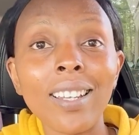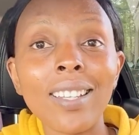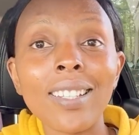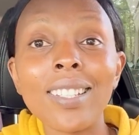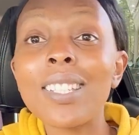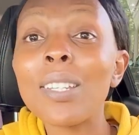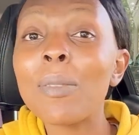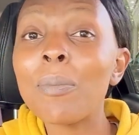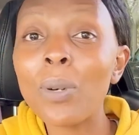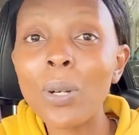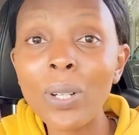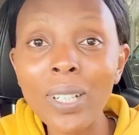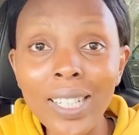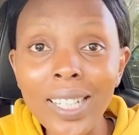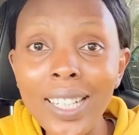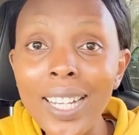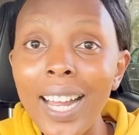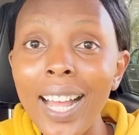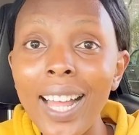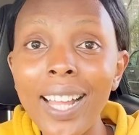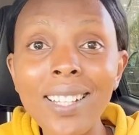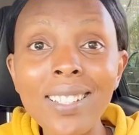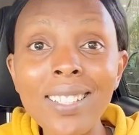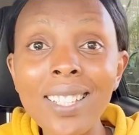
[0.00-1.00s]

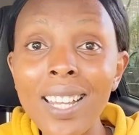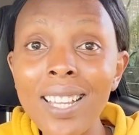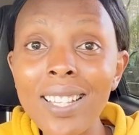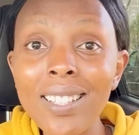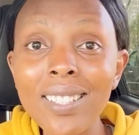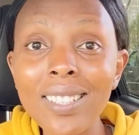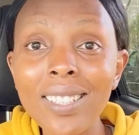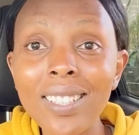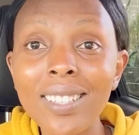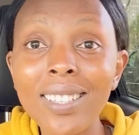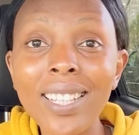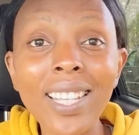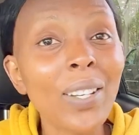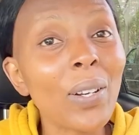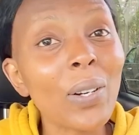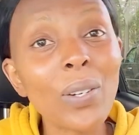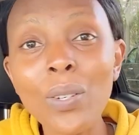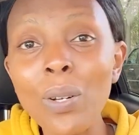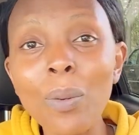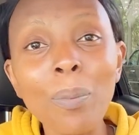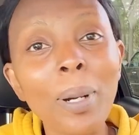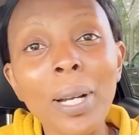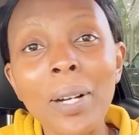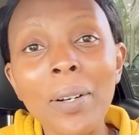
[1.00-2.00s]
Demonic altars, they
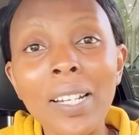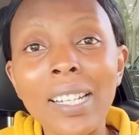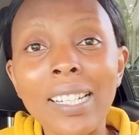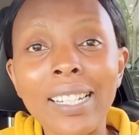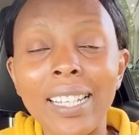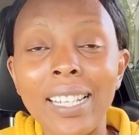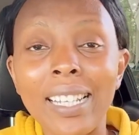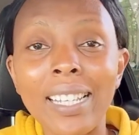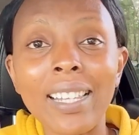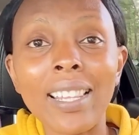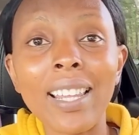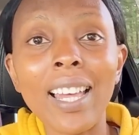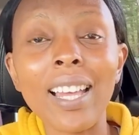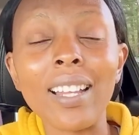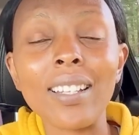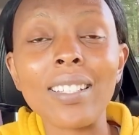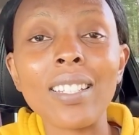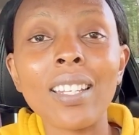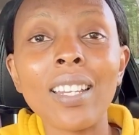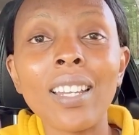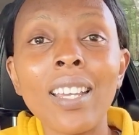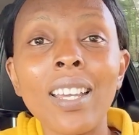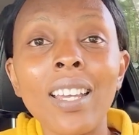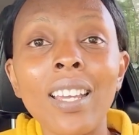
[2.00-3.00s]
don't operate like that.